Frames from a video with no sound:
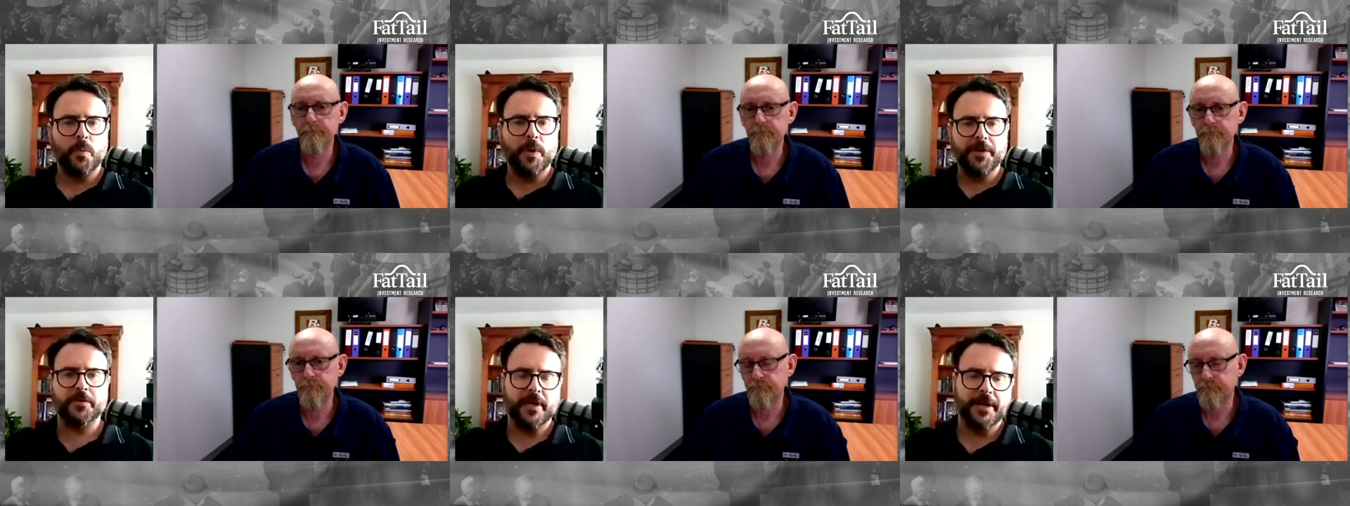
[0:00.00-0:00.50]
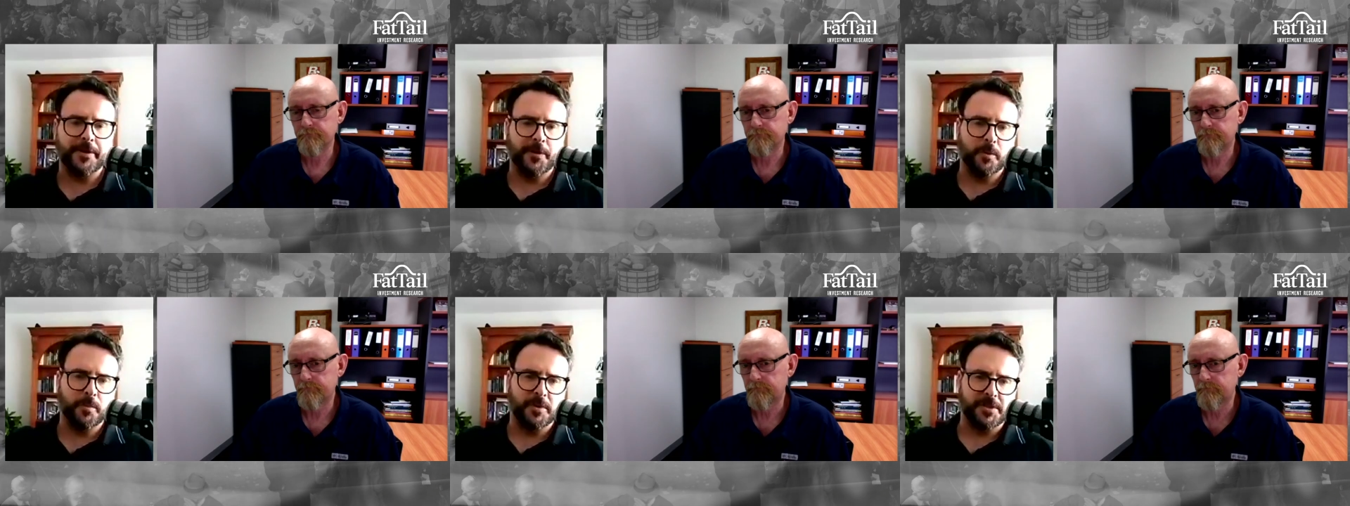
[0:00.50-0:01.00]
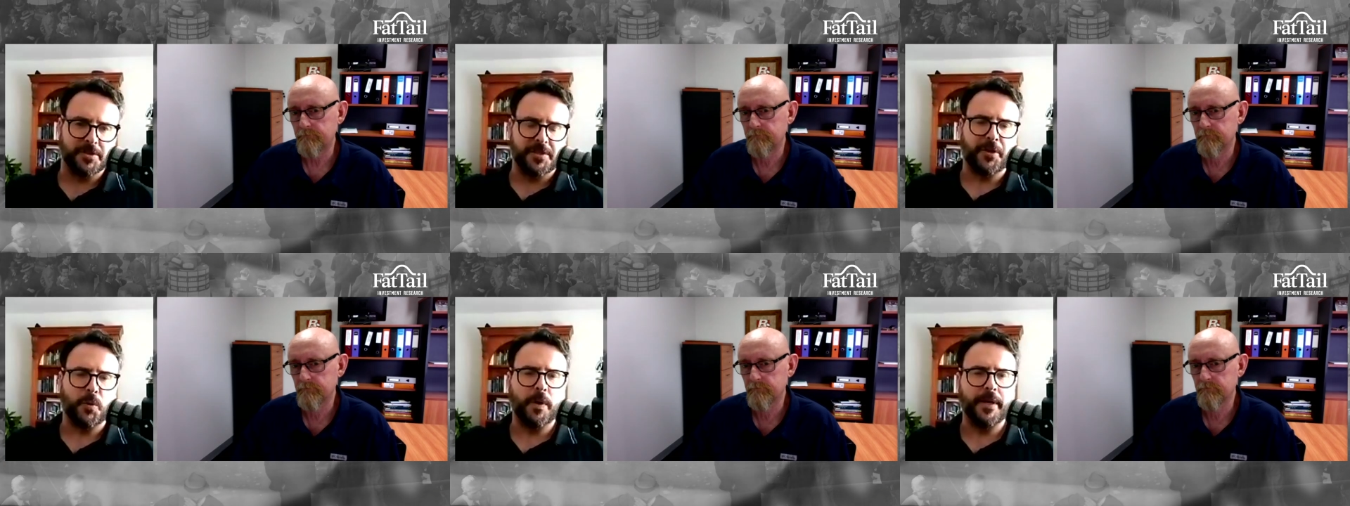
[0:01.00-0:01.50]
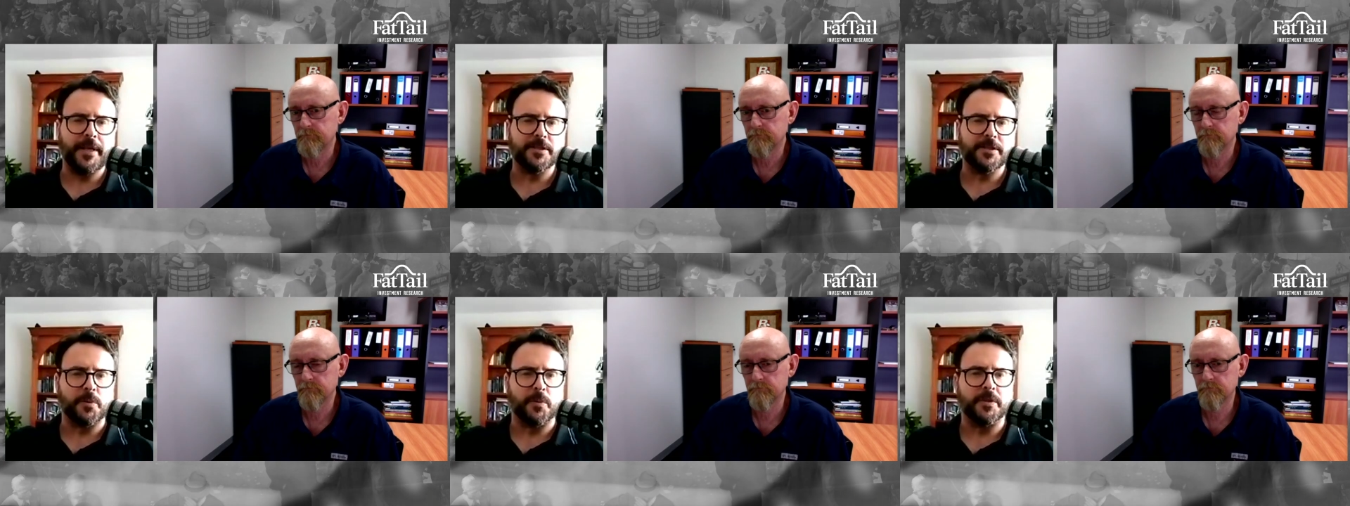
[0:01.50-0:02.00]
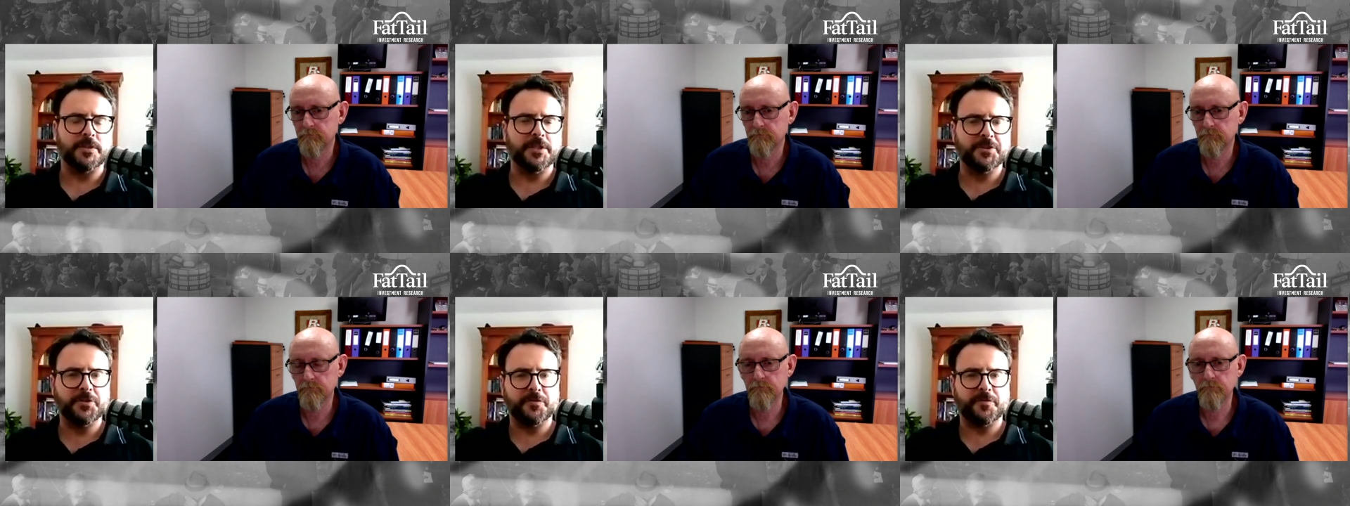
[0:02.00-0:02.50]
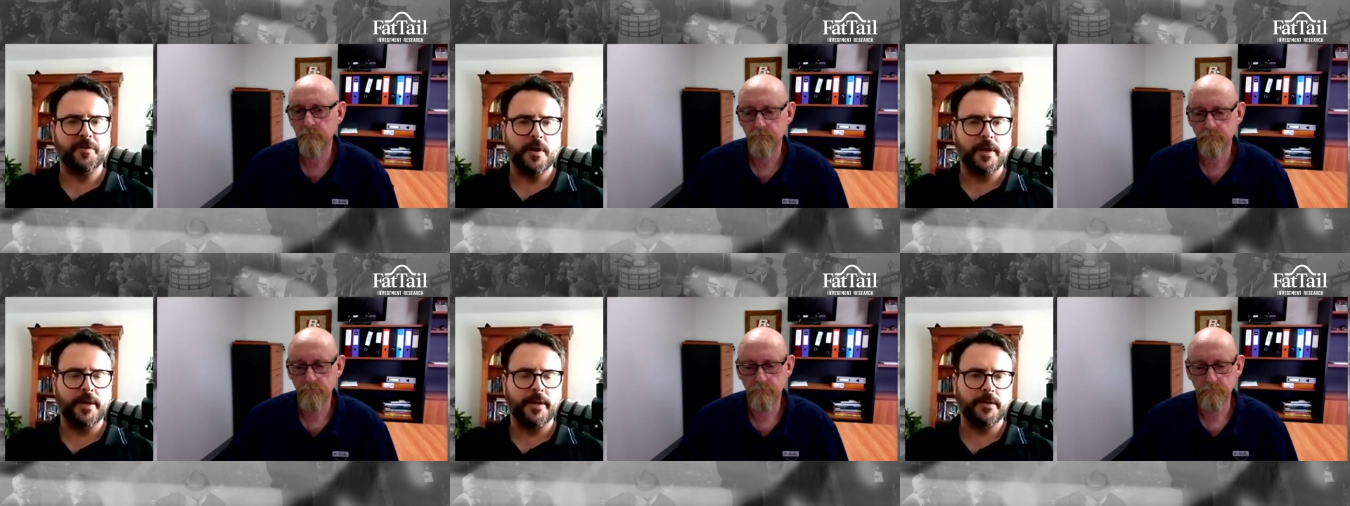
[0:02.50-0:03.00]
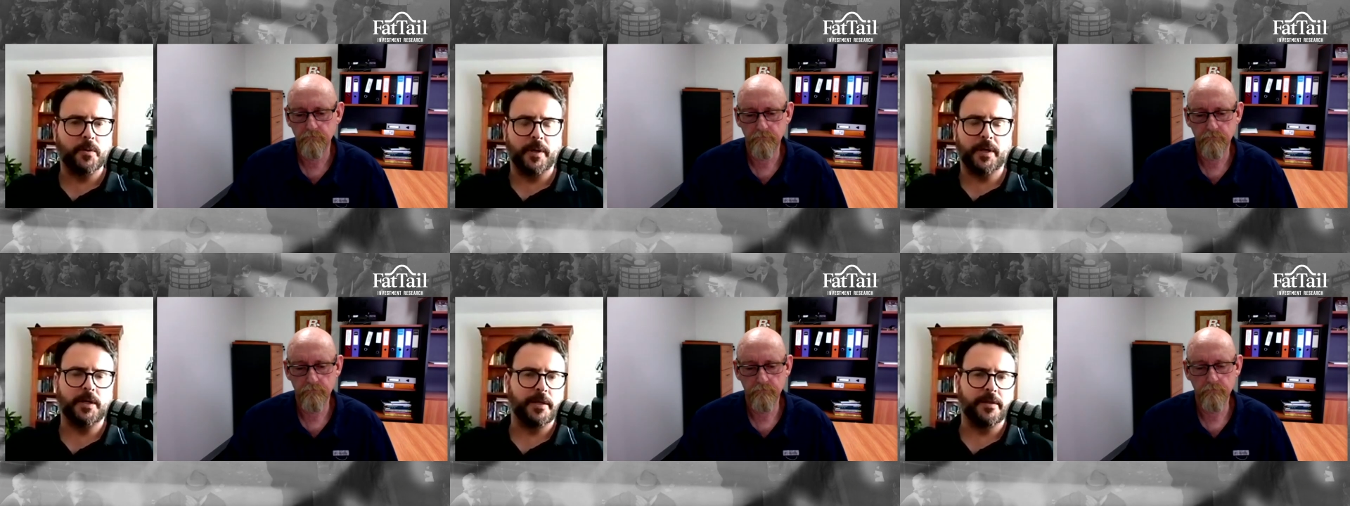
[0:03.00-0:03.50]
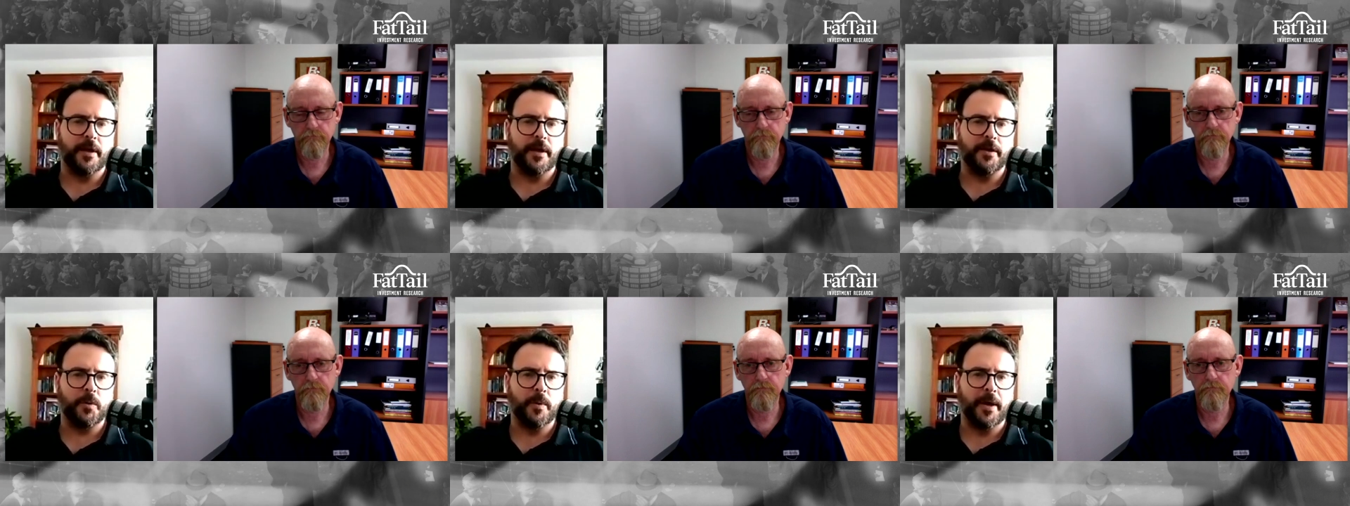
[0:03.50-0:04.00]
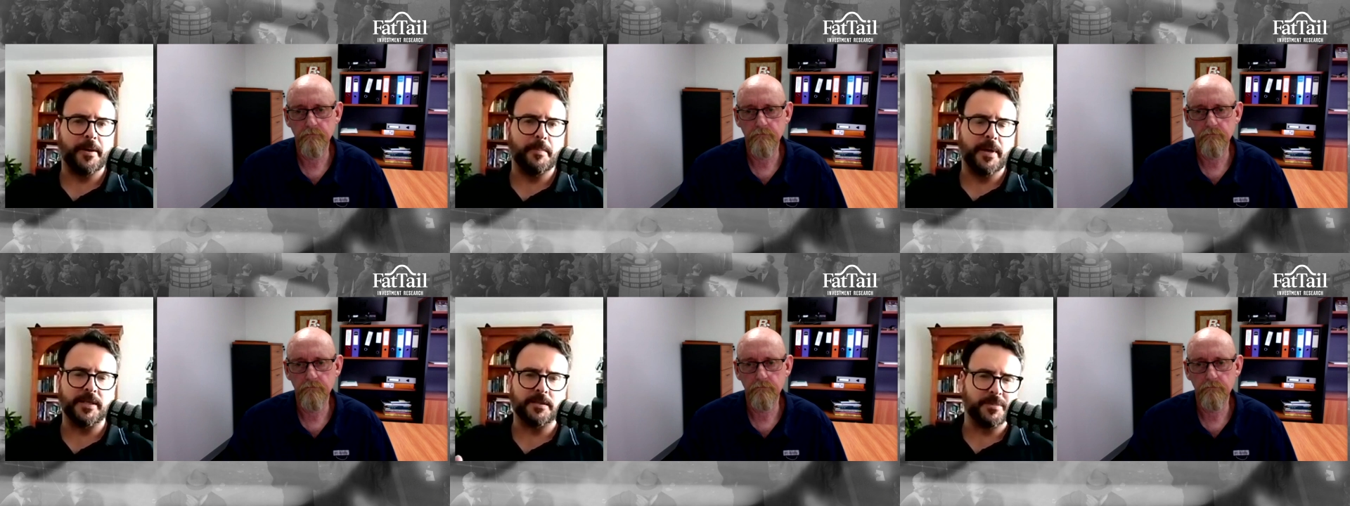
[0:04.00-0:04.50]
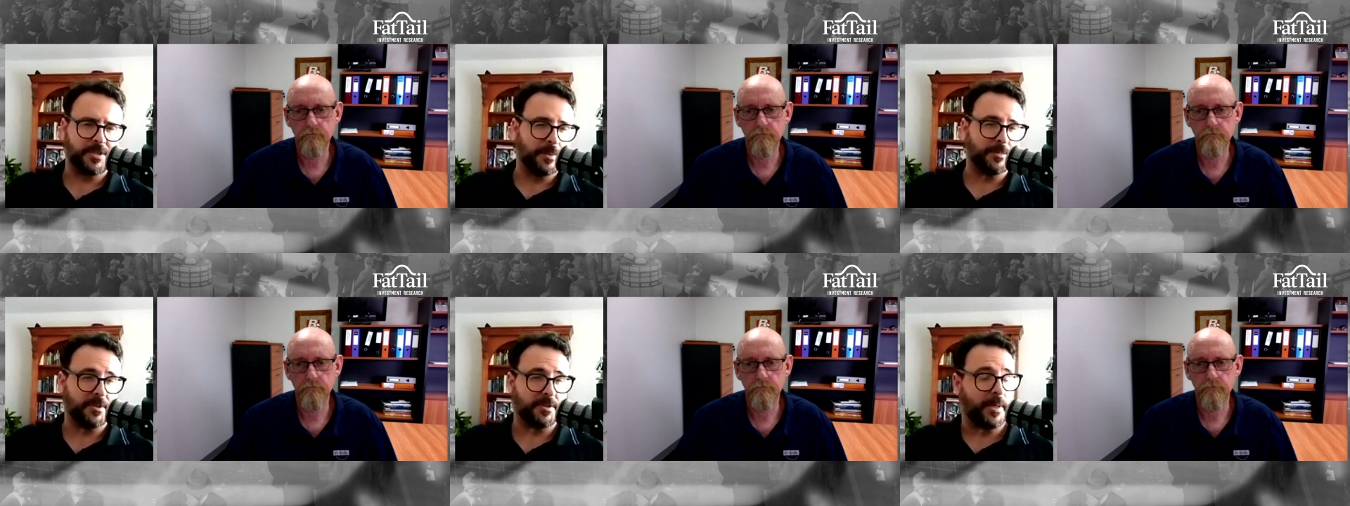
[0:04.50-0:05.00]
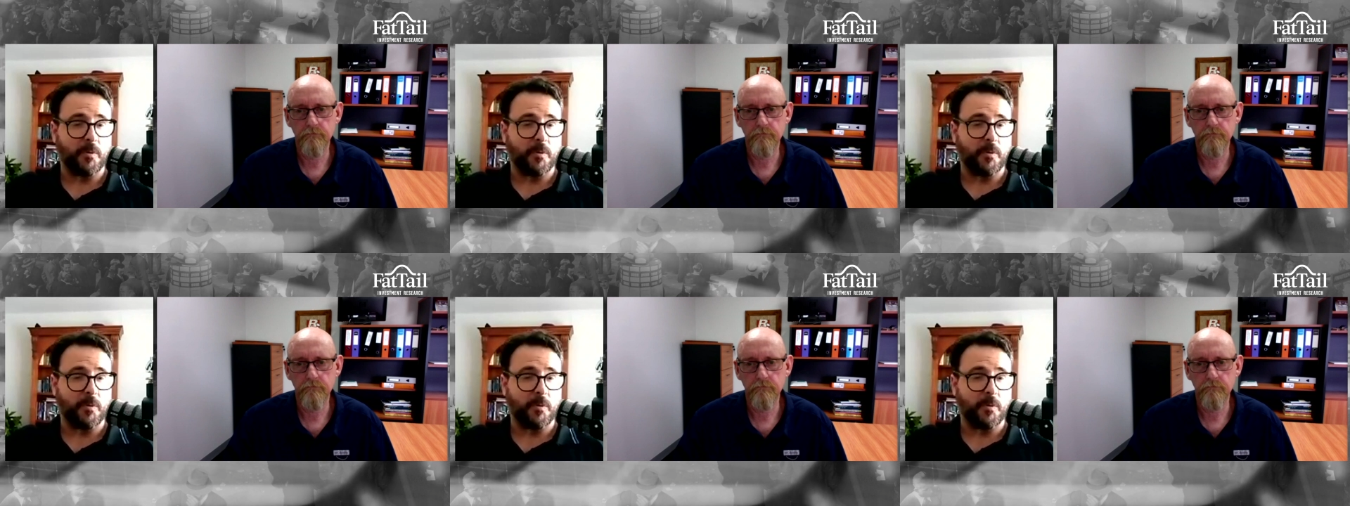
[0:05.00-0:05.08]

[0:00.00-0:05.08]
Speaker 1: you started your business and you went into it, did you find quickly that you had made some assumptions that were